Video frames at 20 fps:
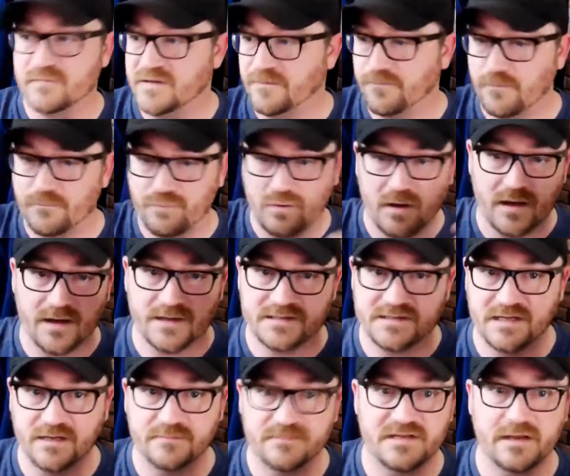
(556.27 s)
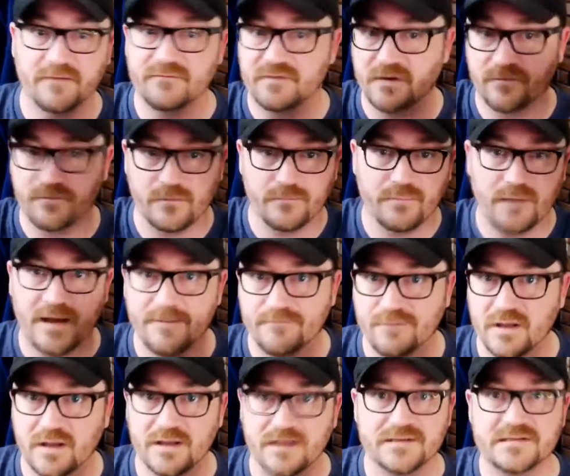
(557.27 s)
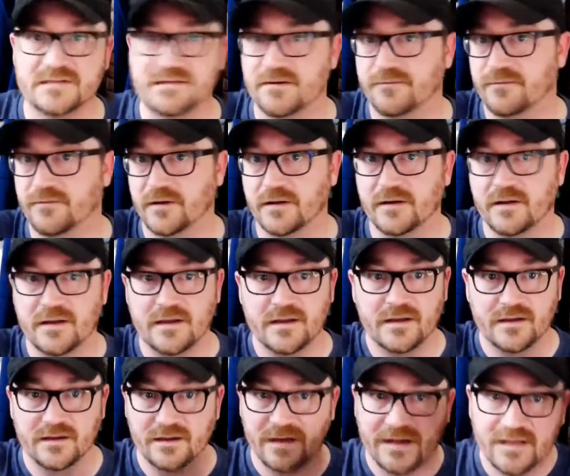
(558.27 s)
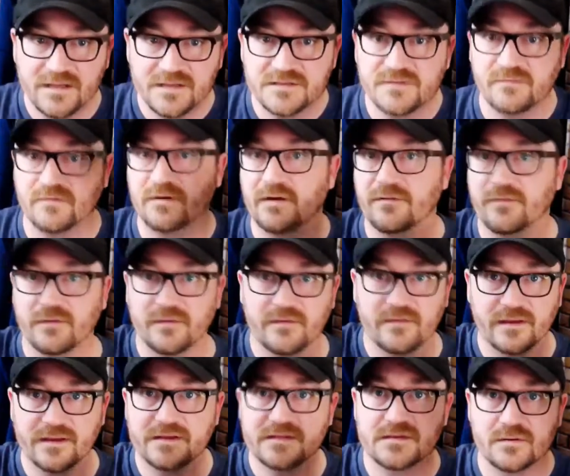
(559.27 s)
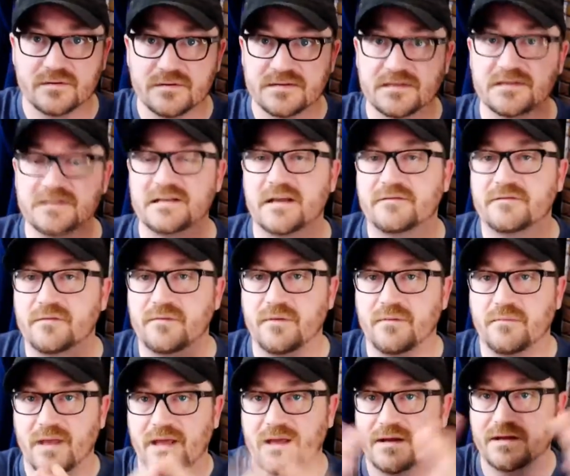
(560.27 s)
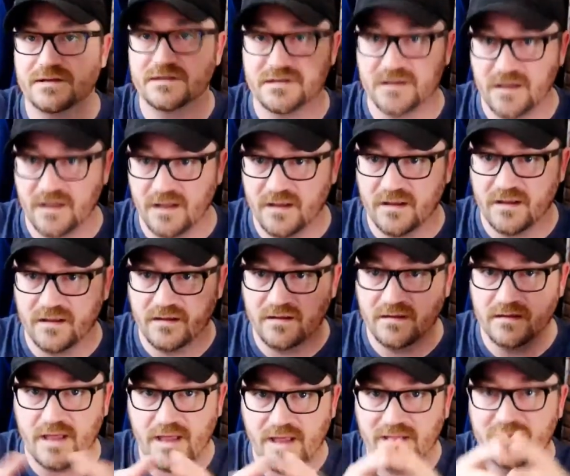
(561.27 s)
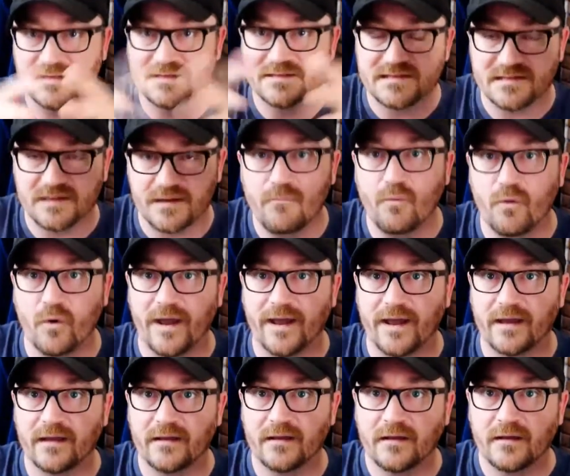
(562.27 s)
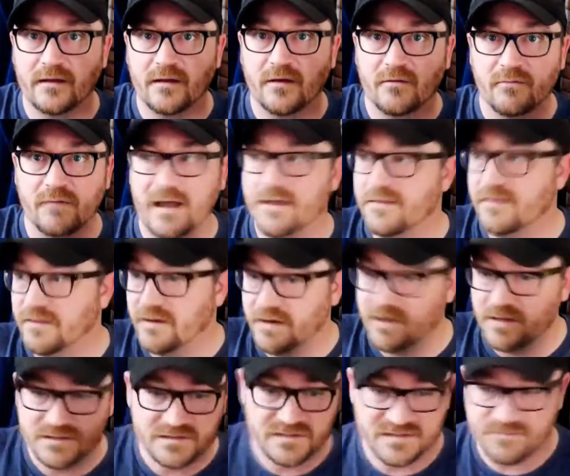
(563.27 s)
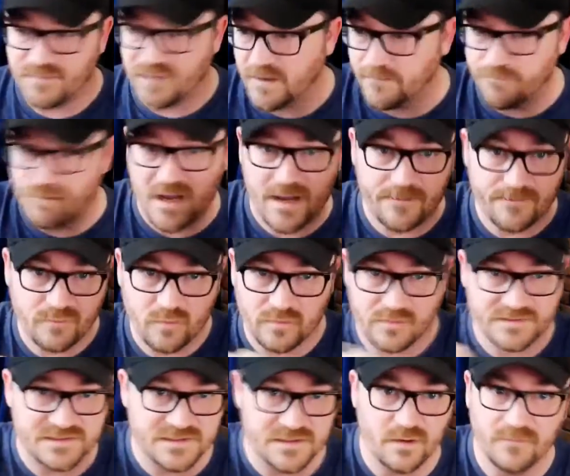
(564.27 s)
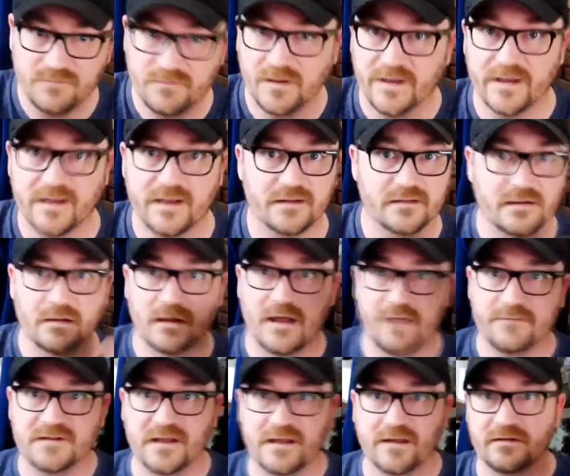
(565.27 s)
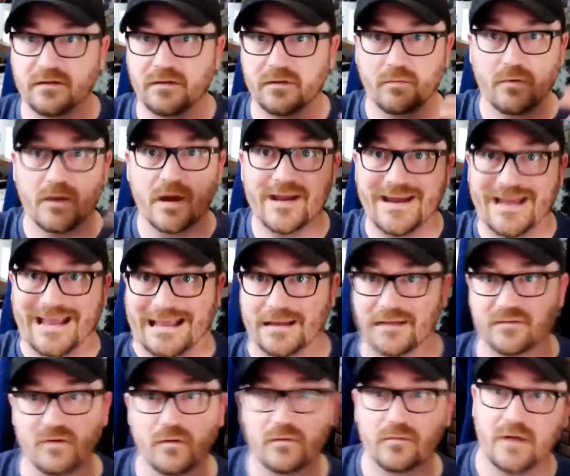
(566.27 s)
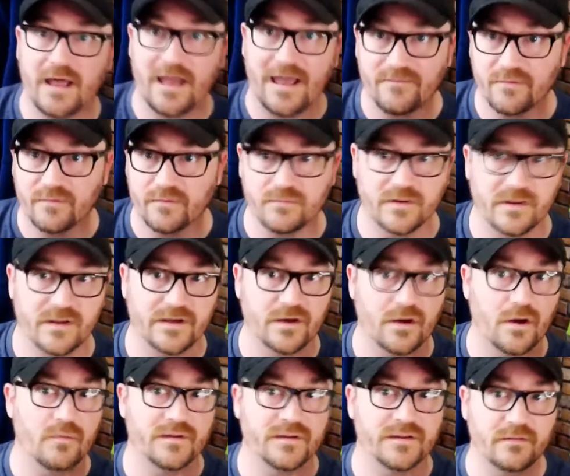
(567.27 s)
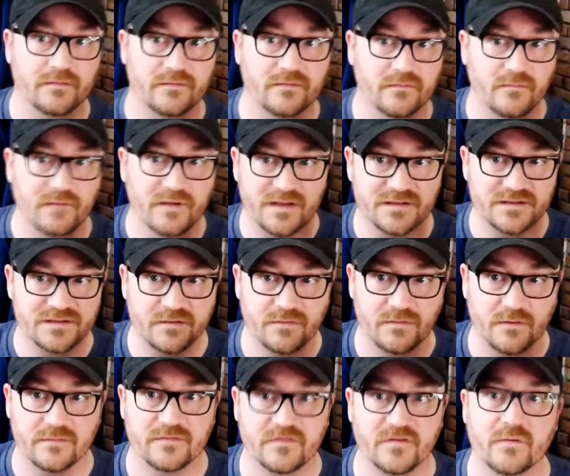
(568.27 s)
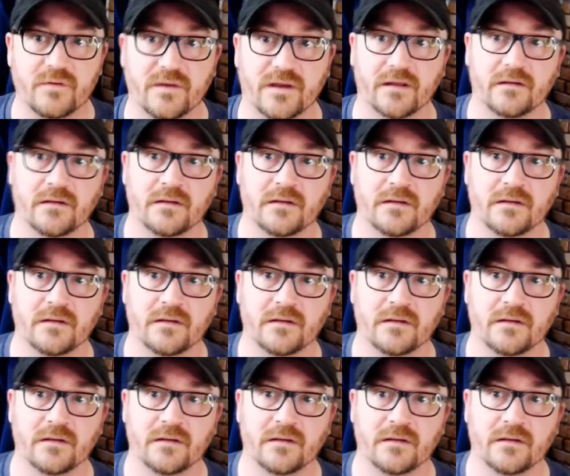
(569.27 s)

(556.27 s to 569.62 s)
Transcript: Different product teams have different pipelines, different needs for different things. Those things have to be managed uh, uh, in some way rather than it just being popcorn snowflake and the left hand and the right hand don't ever really know what they're each other are doing.